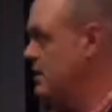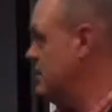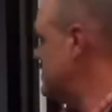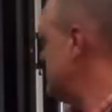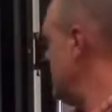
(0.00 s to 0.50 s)

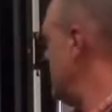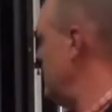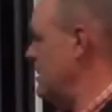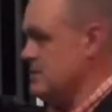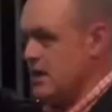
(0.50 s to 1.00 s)
This thing
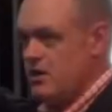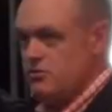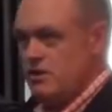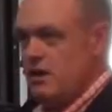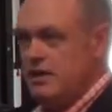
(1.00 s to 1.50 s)
here has
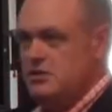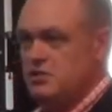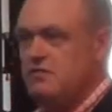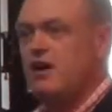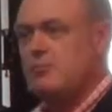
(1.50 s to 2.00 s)

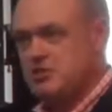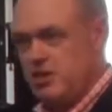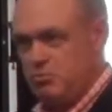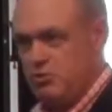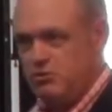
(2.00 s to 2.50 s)
192 fibre
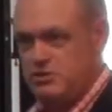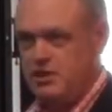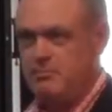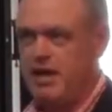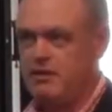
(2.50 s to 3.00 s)
channel ports in
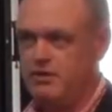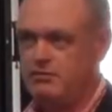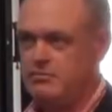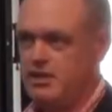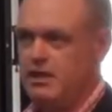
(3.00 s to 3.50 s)
the back of it.
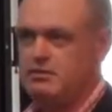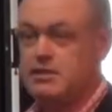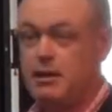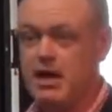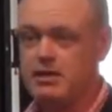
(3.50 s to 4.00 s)
Again,
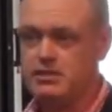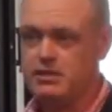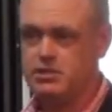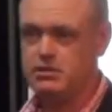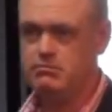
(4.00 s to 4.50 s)
same
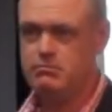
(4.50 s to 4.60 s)
architecture.